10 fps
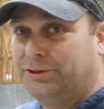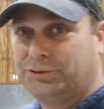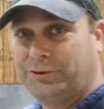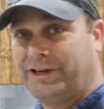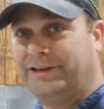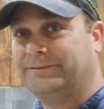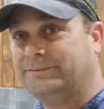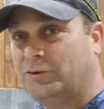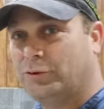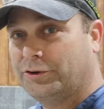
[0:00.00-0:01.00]
between
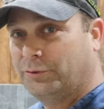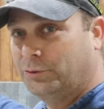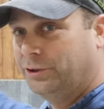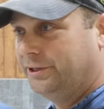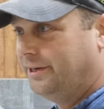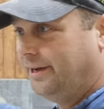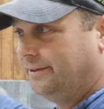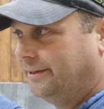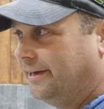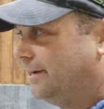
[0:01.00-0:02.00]
where the wood
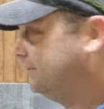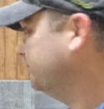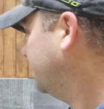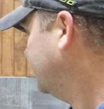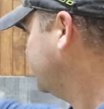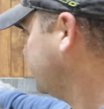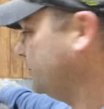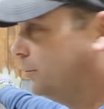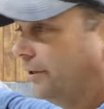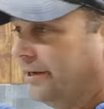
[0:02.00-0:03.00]
and the galvanized
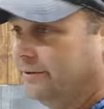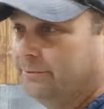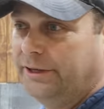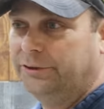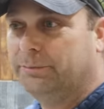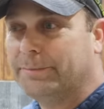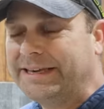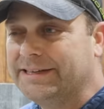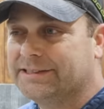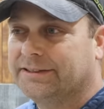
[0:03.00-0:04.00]
corrugated metal
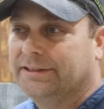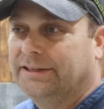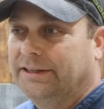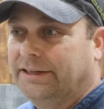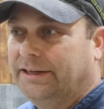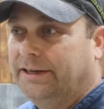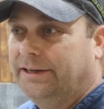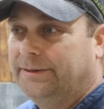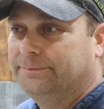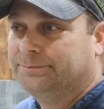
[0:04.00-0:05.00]
meet.
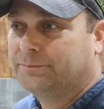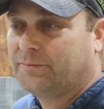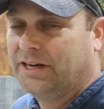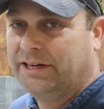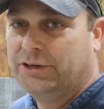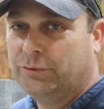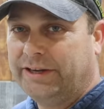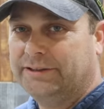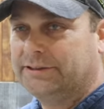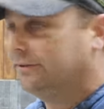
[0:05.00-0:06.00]
Um, I need to
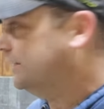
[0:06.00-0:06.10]
wait until